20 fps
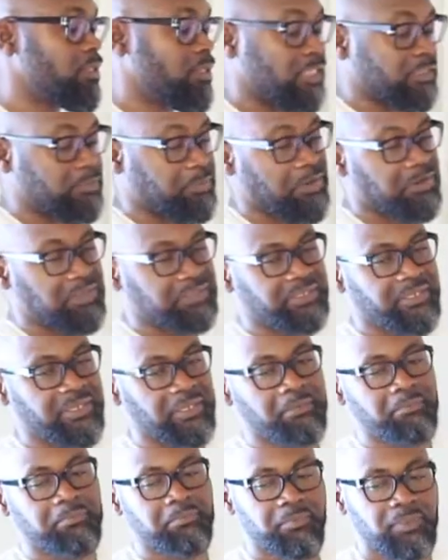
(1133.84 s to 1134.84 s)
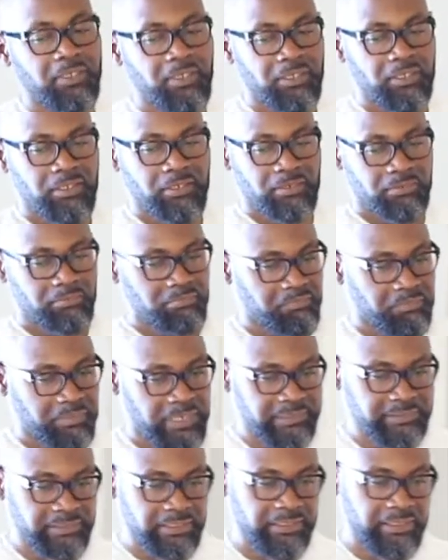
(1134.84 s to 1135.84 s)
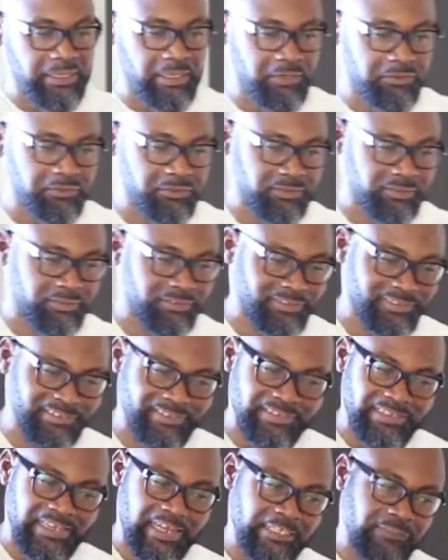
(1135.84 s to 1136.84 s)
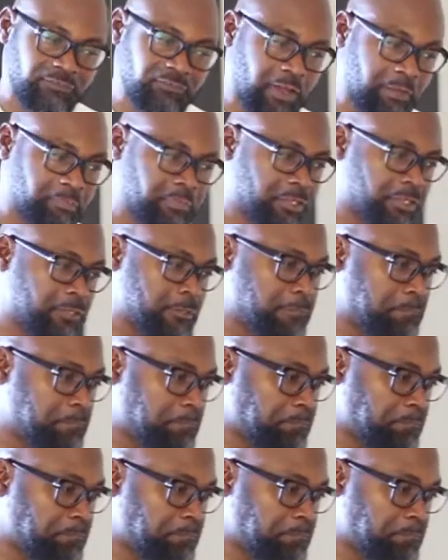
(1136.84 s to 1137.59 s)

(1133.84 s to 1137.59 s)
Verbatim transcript: as proud as I am. Excellent house, nice family,